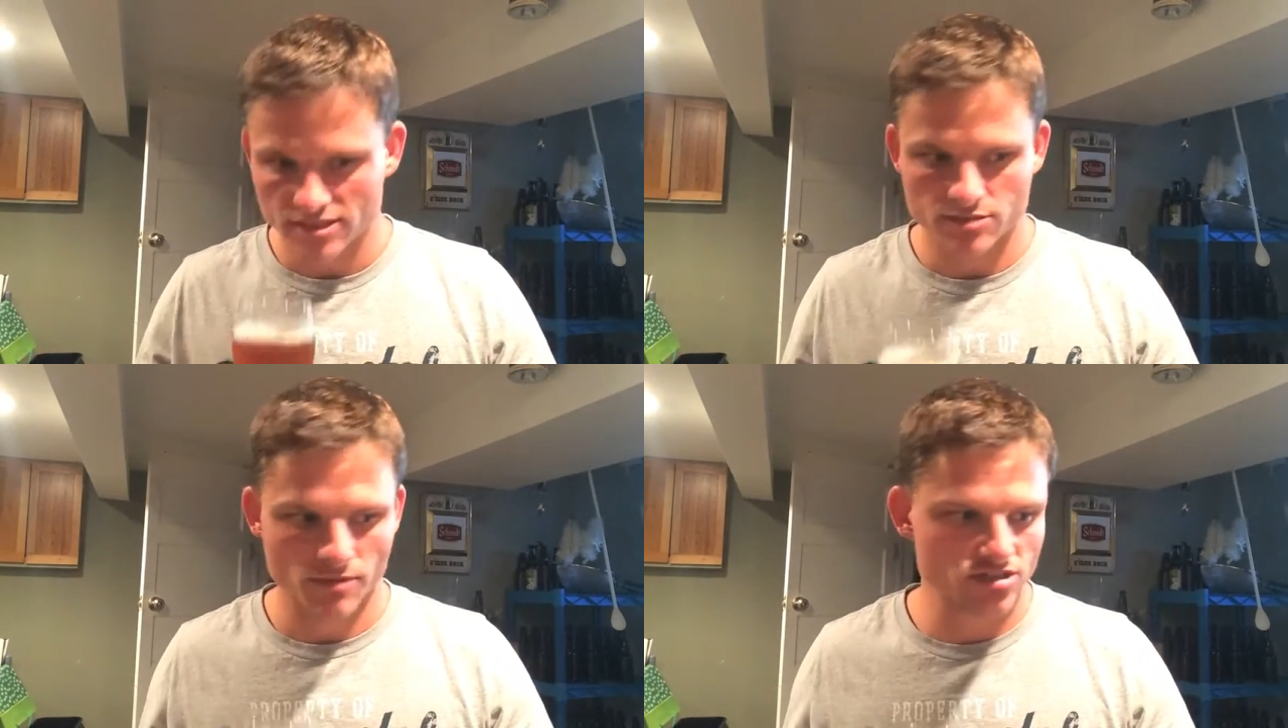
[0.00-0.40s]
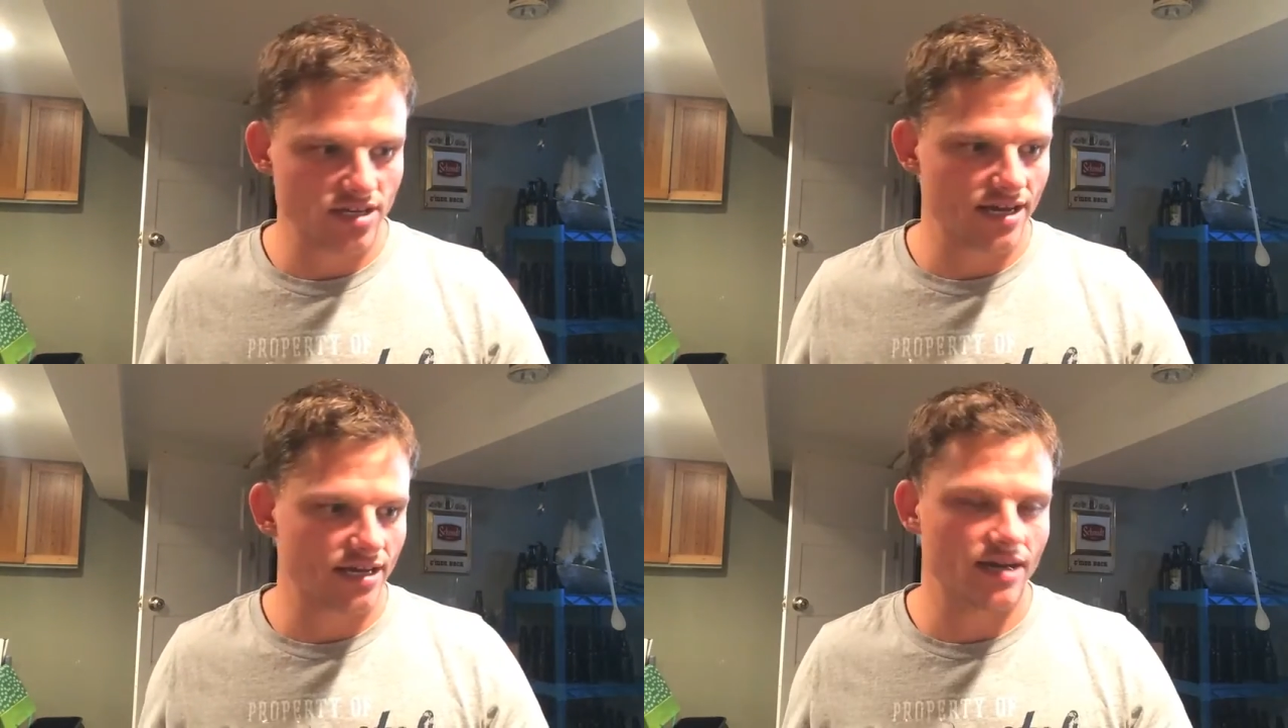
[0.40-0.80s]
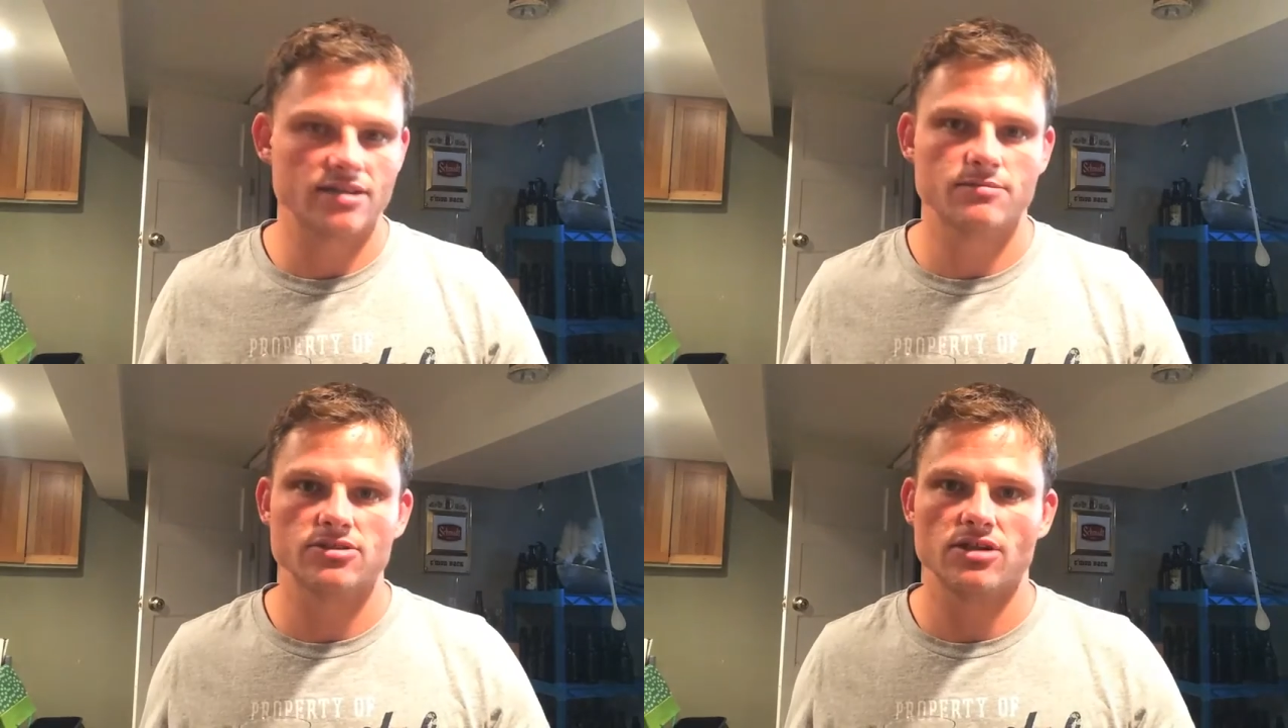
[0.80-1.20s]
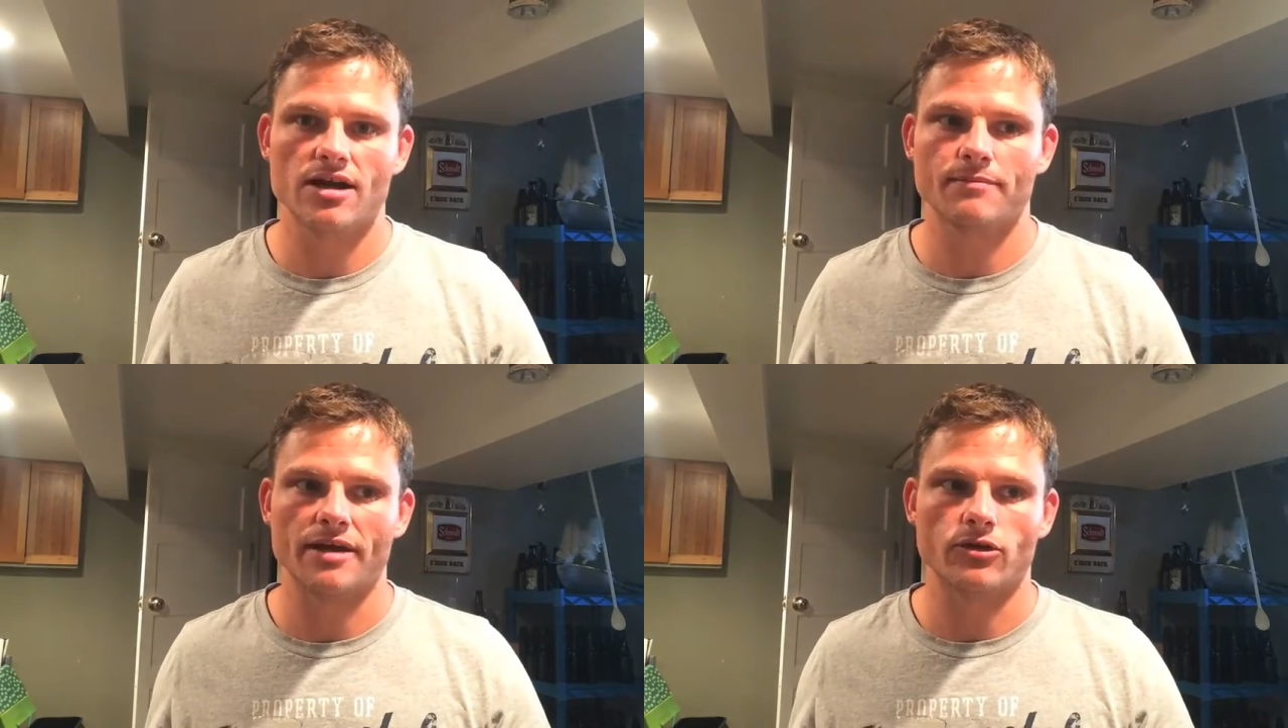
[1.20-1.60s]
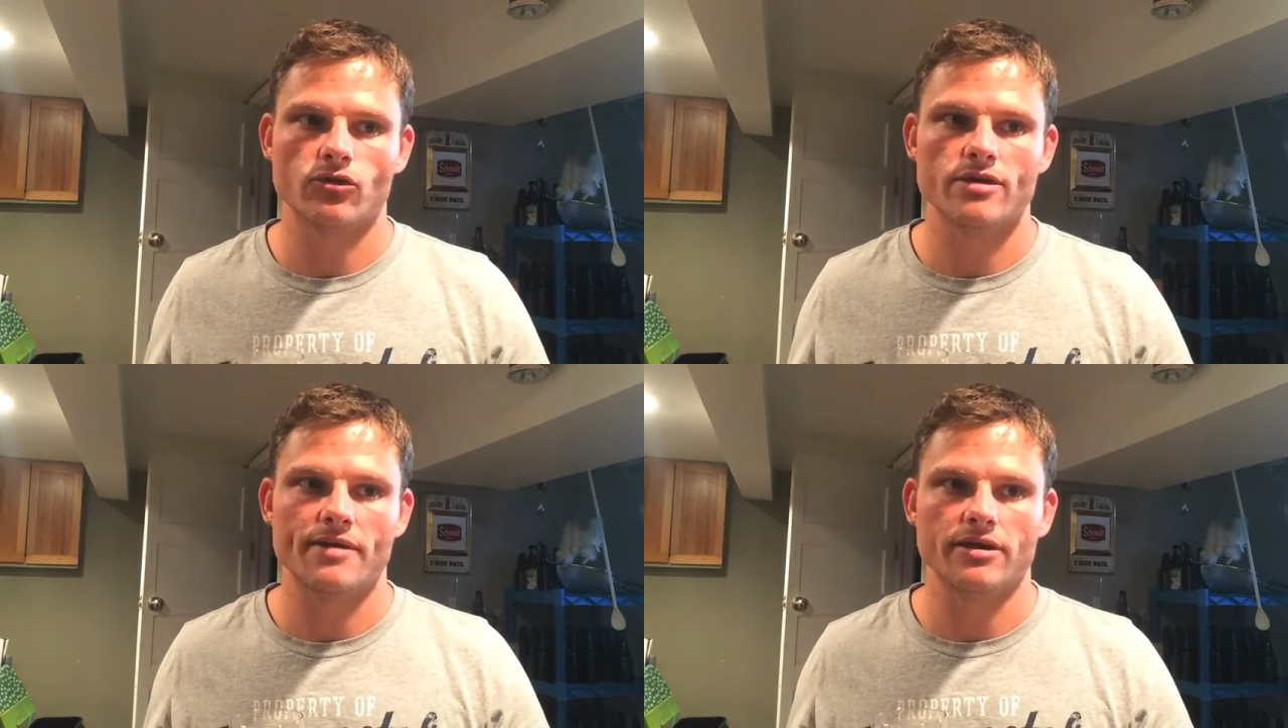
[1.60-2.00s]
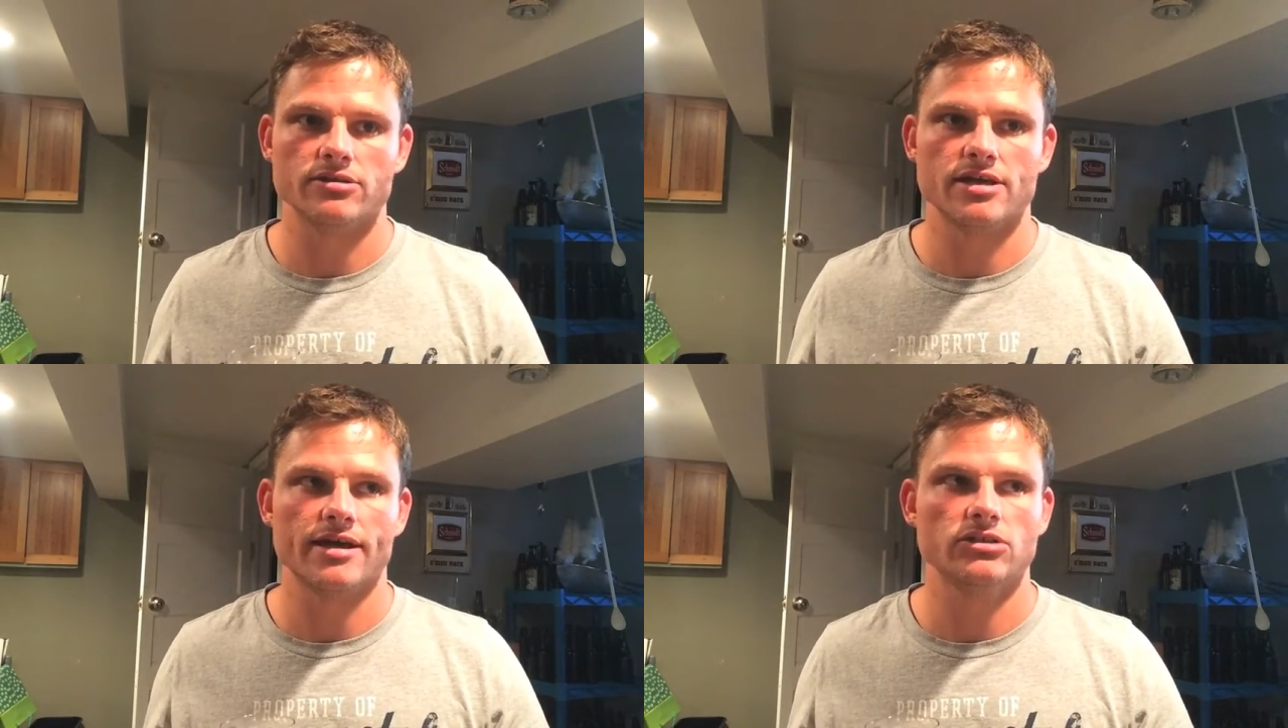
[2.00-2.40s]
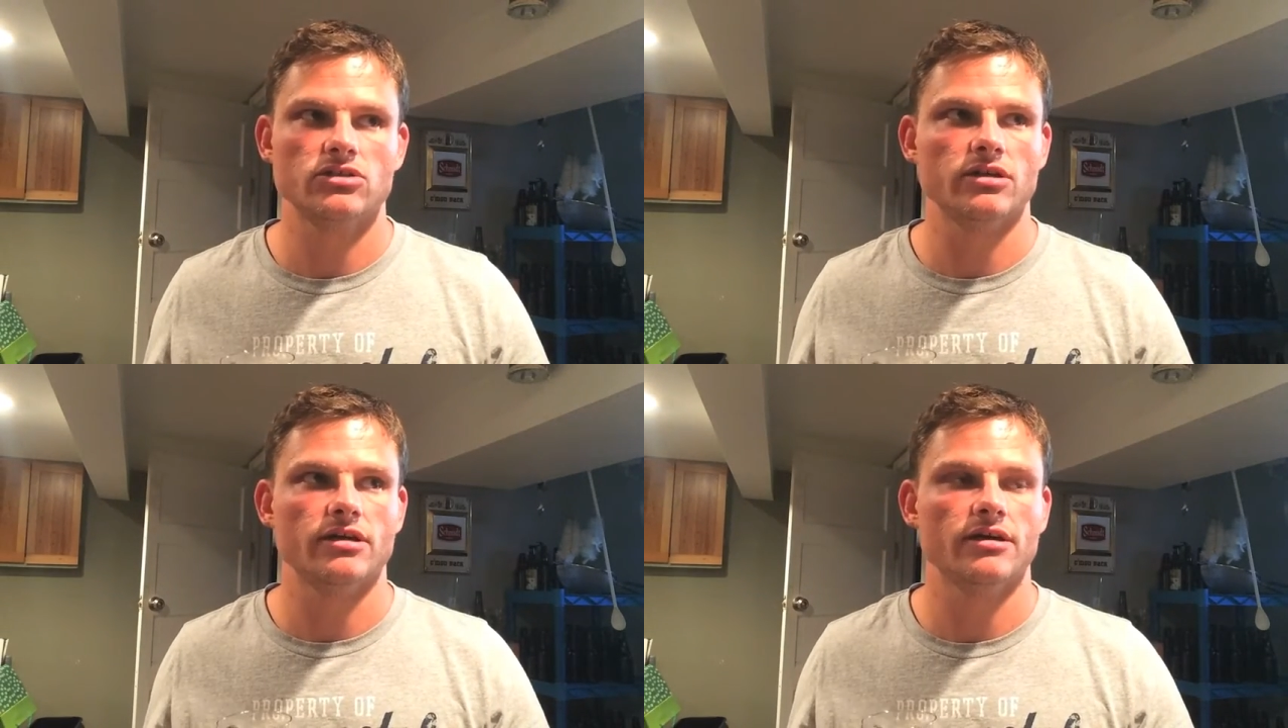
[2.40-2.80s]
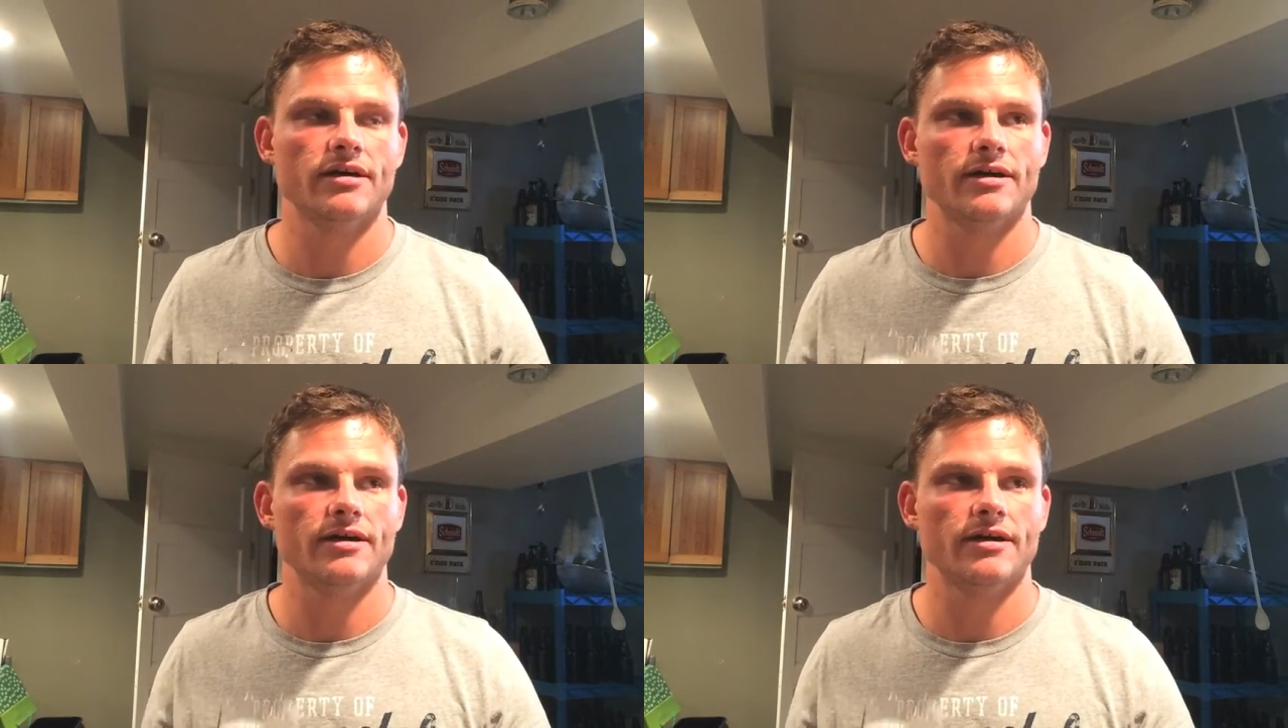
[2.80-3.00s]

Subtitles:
Smells a lot like my cream ales, actually.